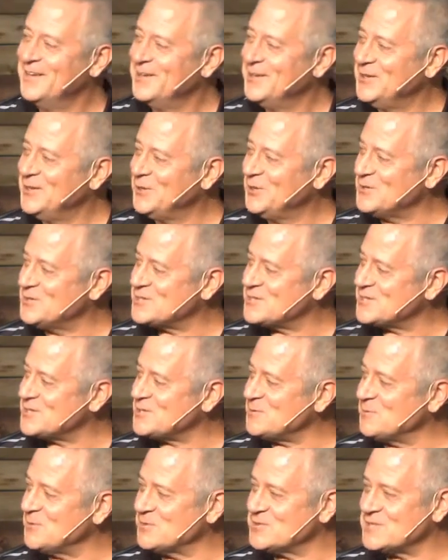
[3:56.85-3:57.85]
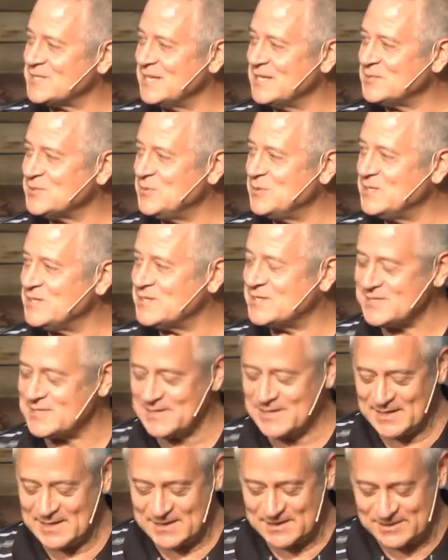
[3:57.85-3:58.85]
you know it's just some of those things we just
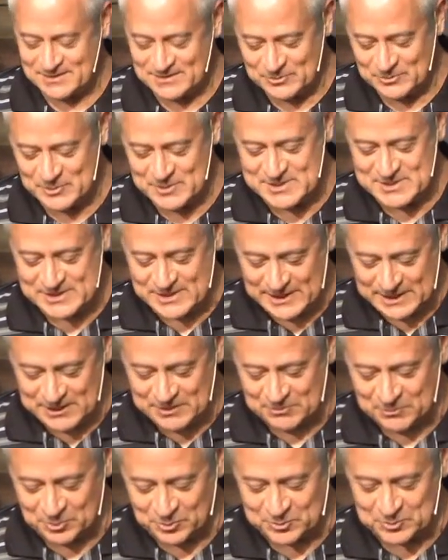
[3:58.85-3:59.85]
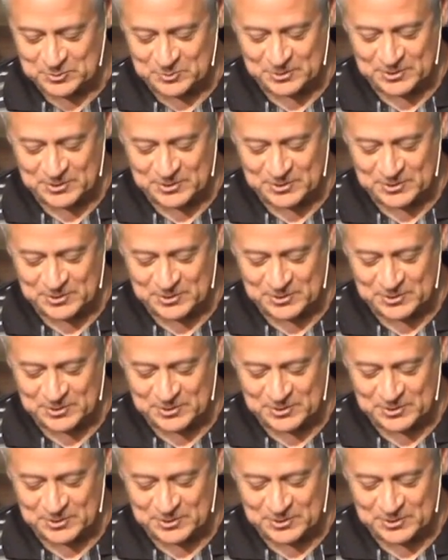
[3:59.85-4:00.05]
say we say in multiple